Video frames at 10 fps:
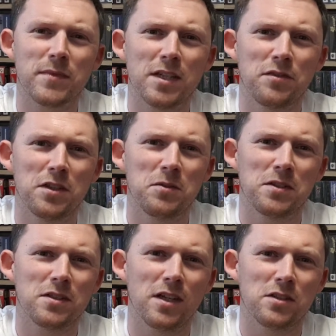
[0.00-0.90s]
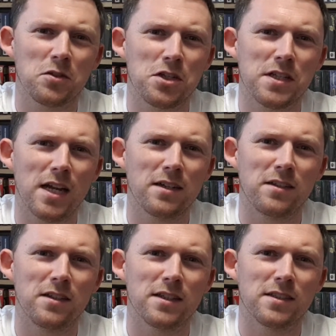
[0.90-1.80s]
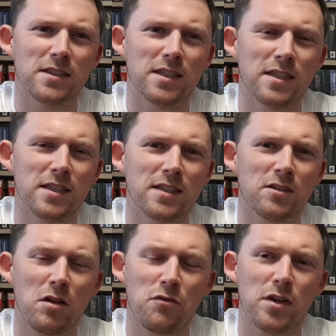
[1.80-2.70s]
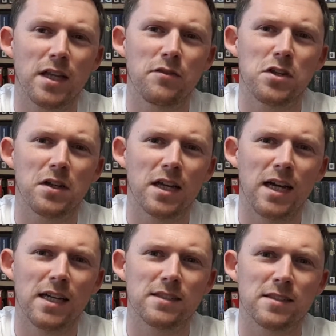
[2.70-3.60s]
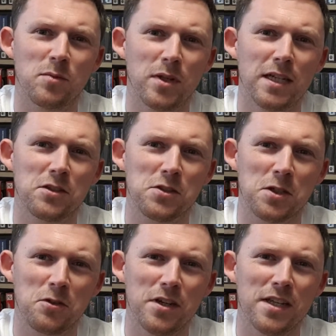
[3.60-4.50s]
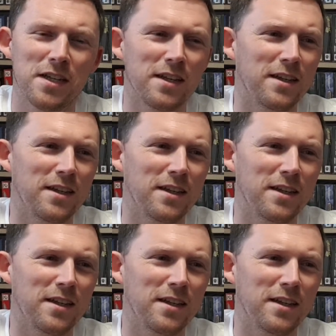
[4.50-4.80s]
If you do a dodgy tackle and the referee gives you a card, the player doesn't agree.